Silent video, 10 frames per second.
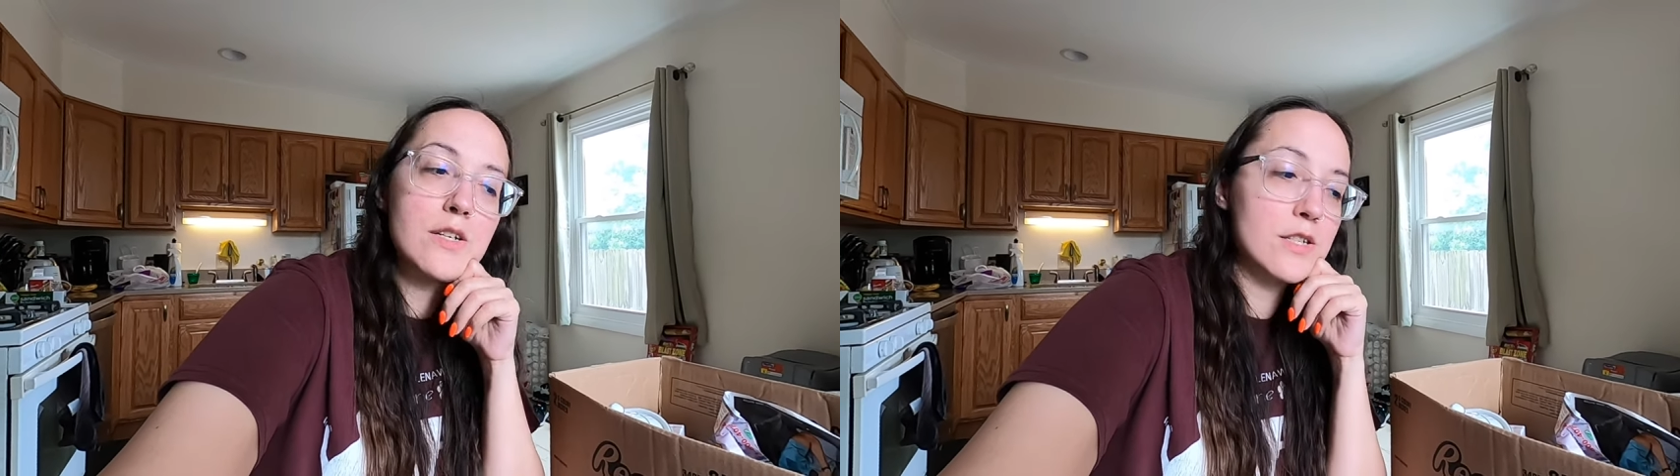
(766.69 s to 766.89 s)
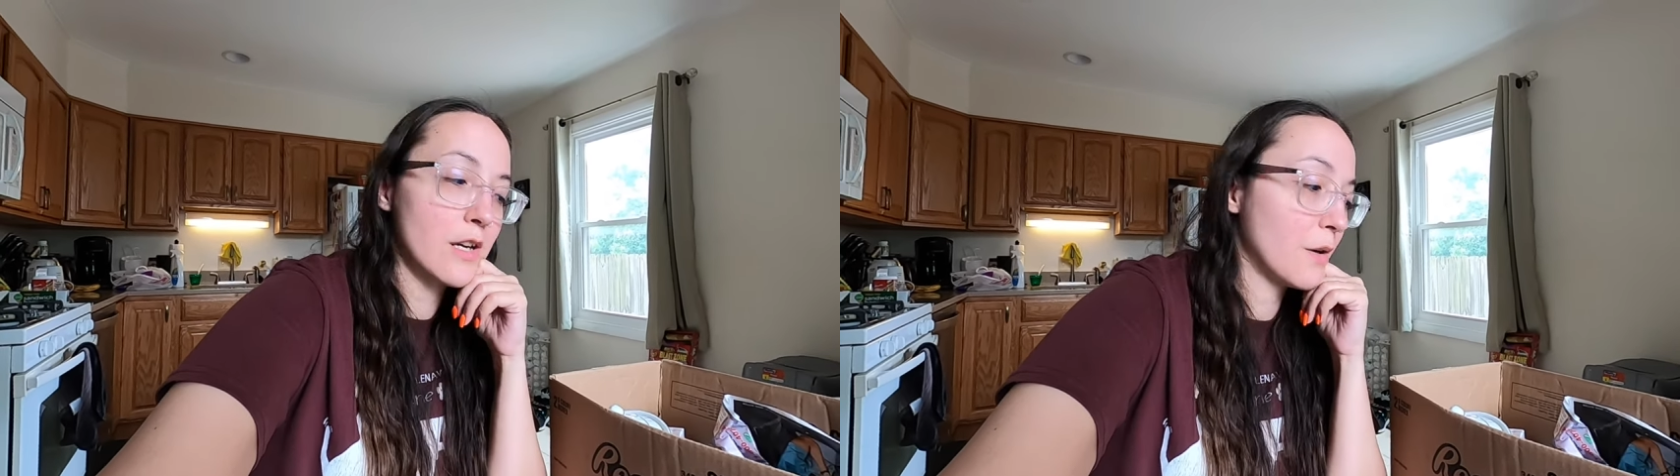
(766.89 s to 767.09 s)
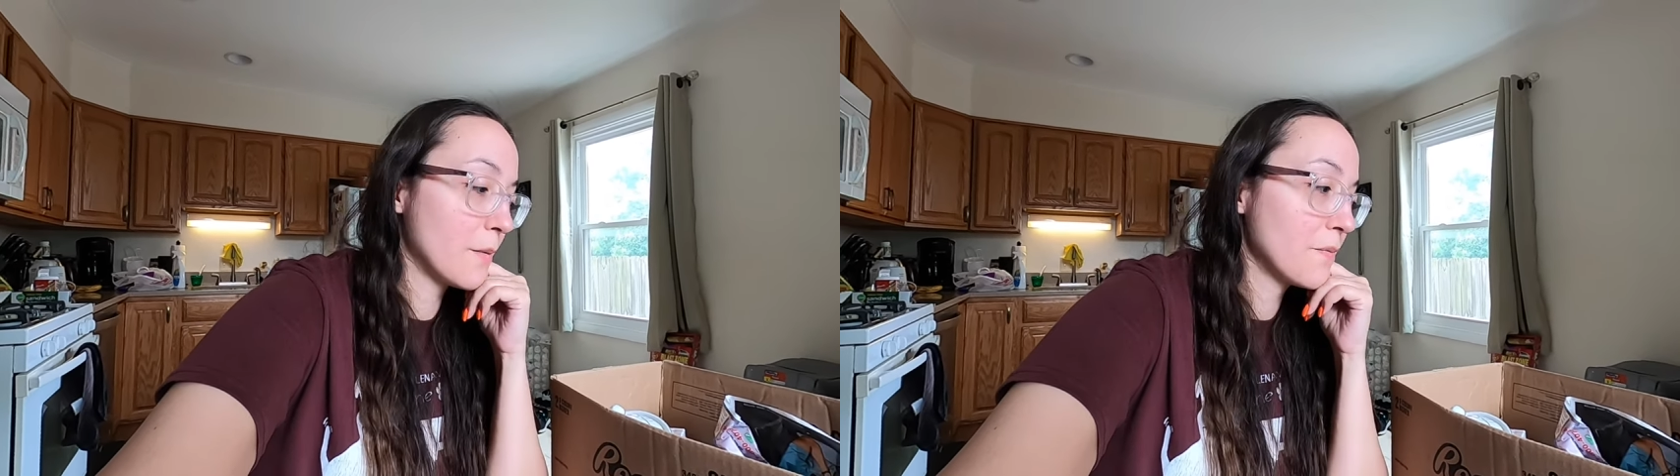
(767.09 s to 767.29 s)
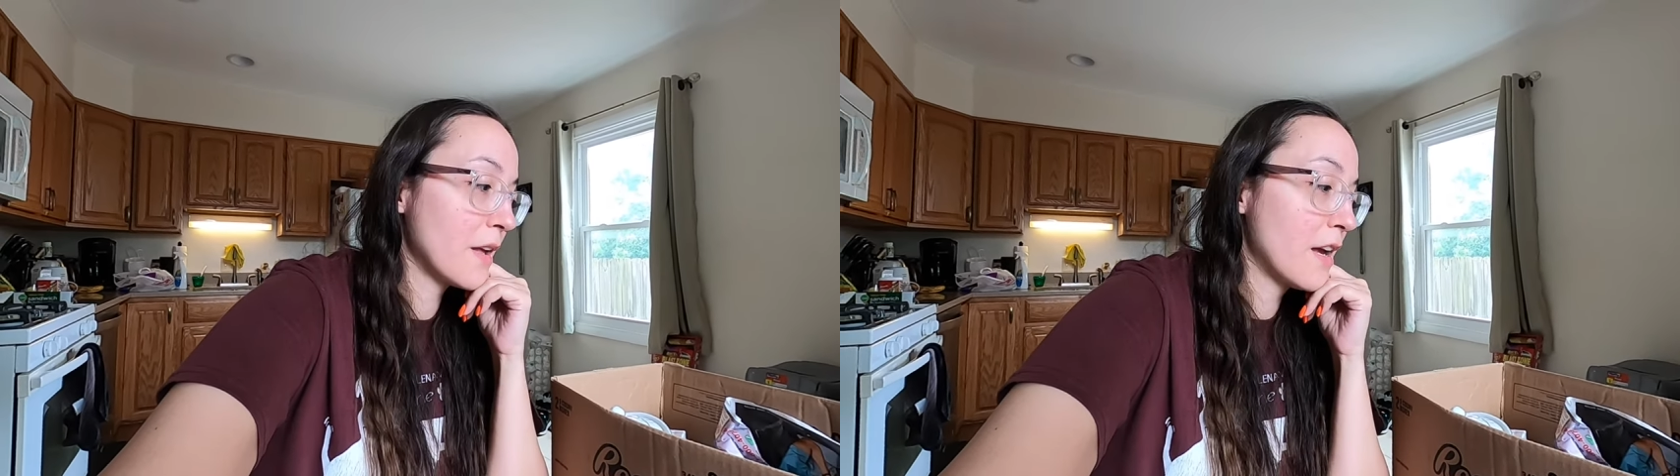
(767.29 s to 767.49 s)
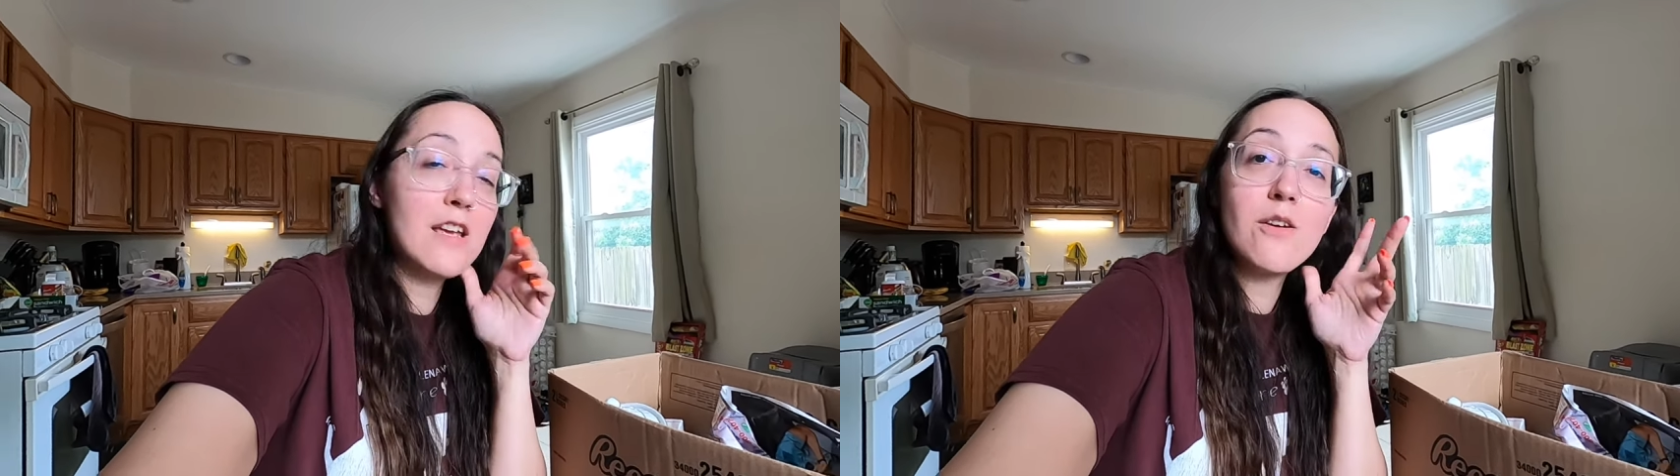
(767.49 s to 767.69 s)
So
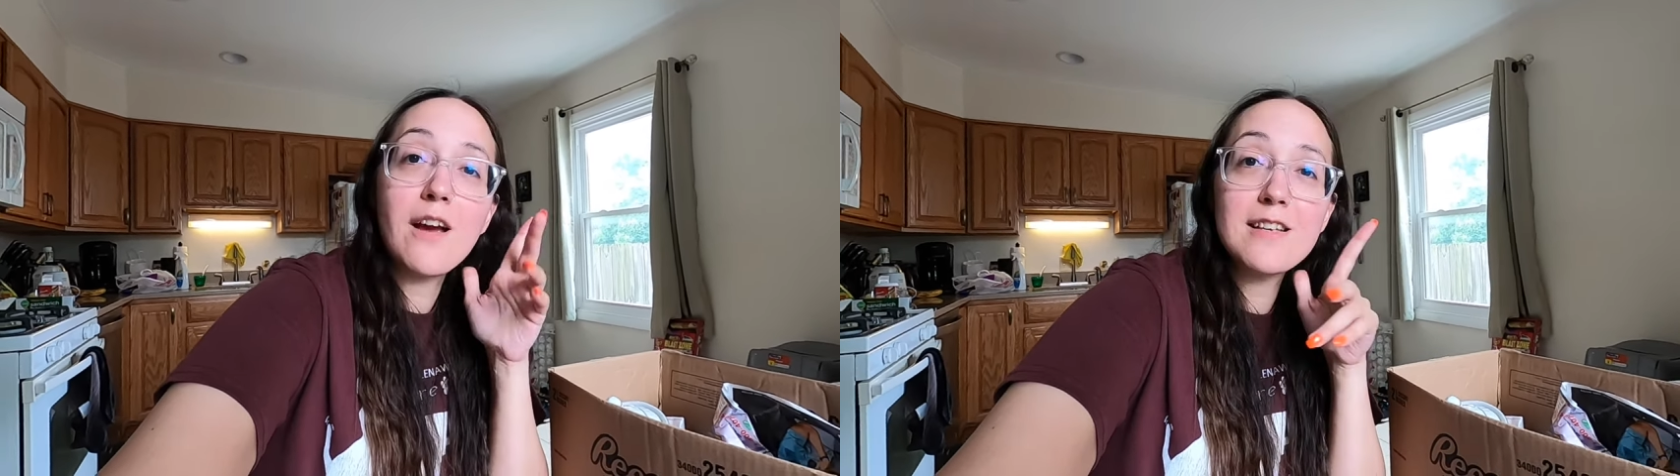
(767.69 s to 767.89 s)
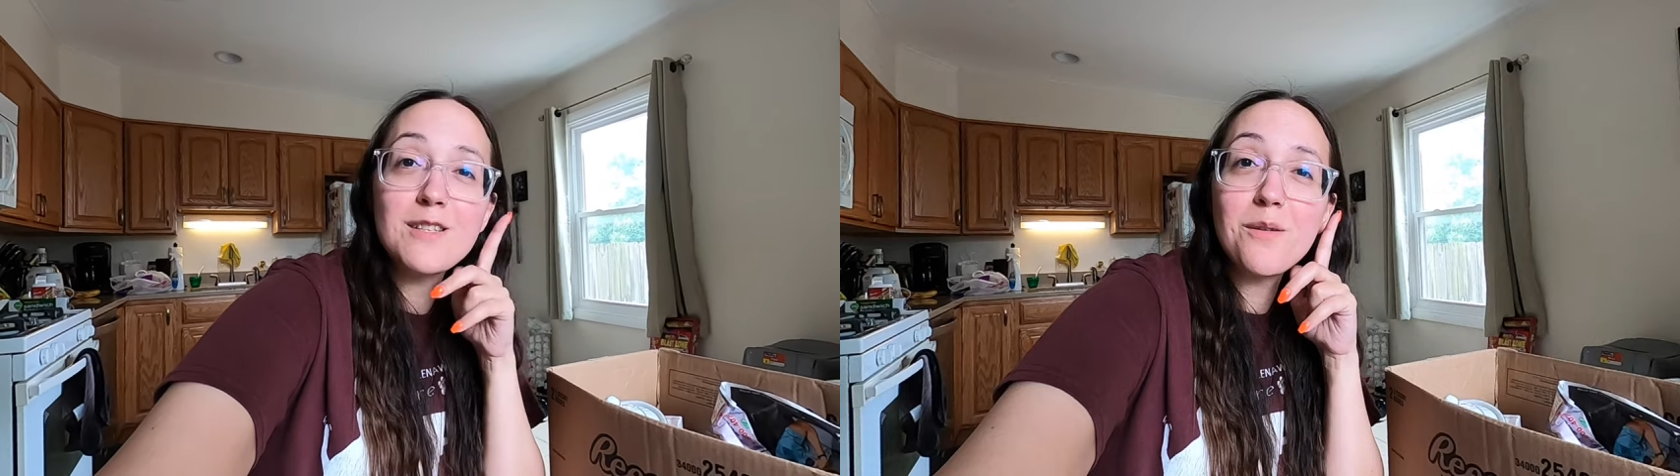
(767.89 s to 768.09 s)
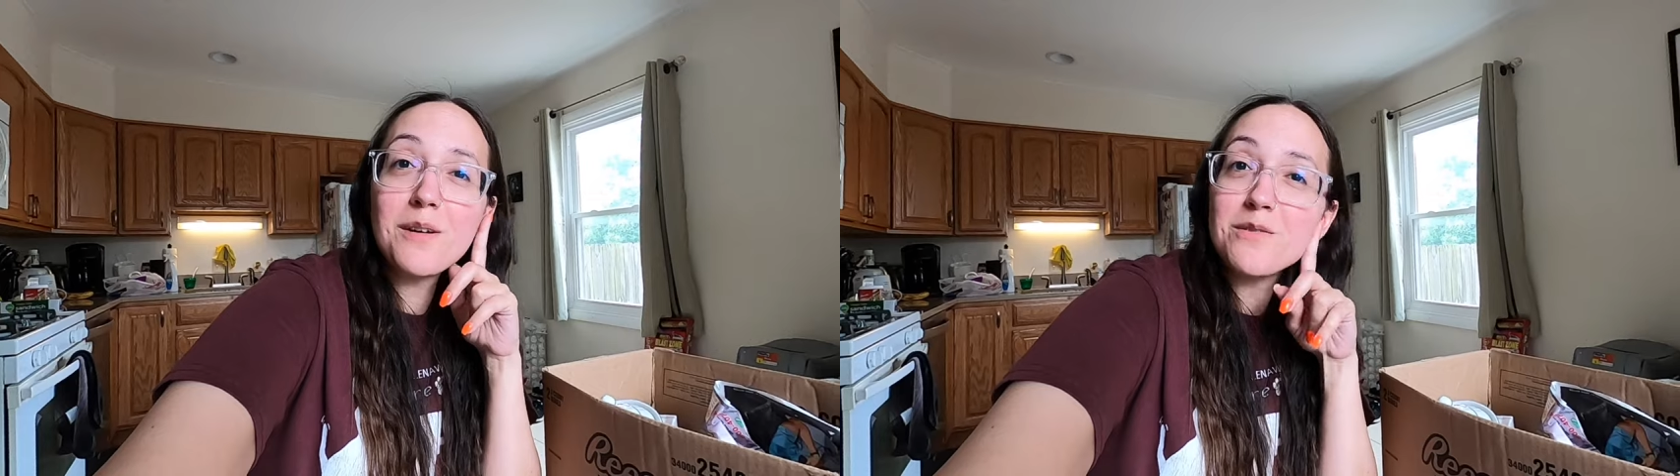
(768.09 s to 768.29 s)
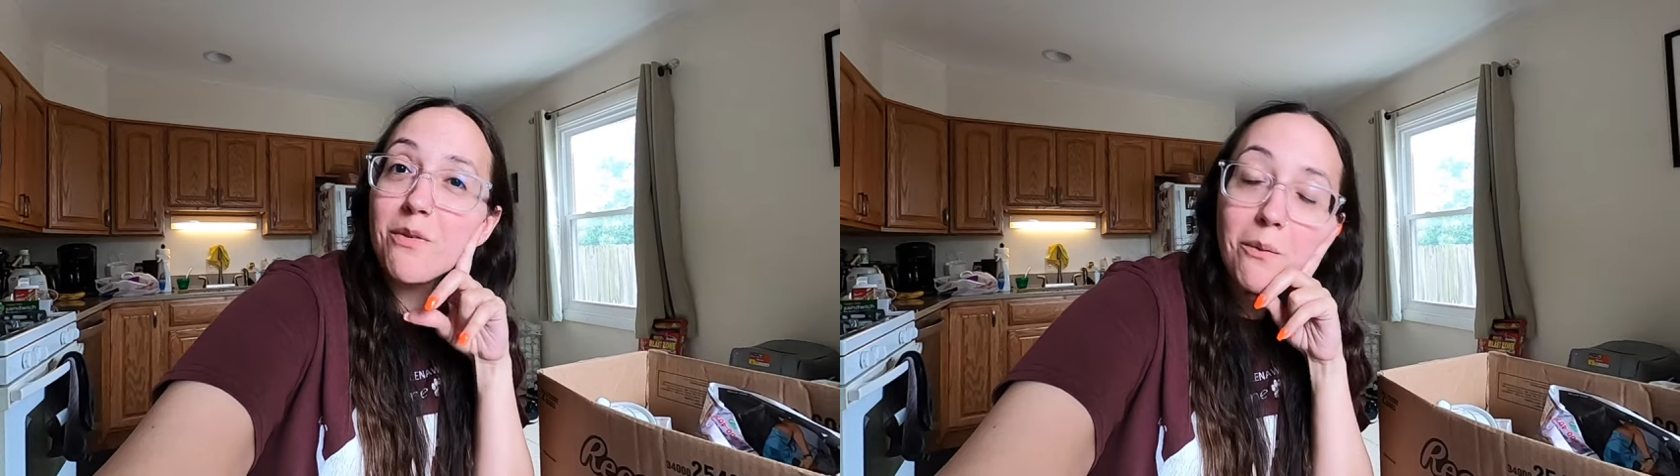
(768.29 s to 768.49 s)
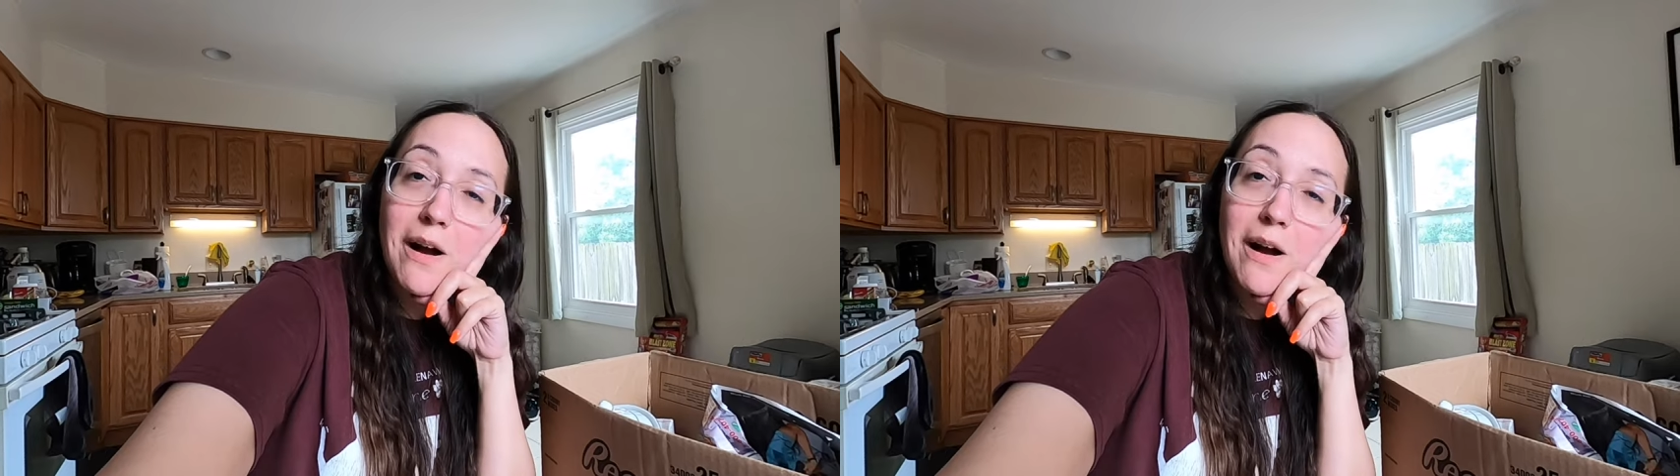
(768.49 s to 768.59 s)
thank you guys so much for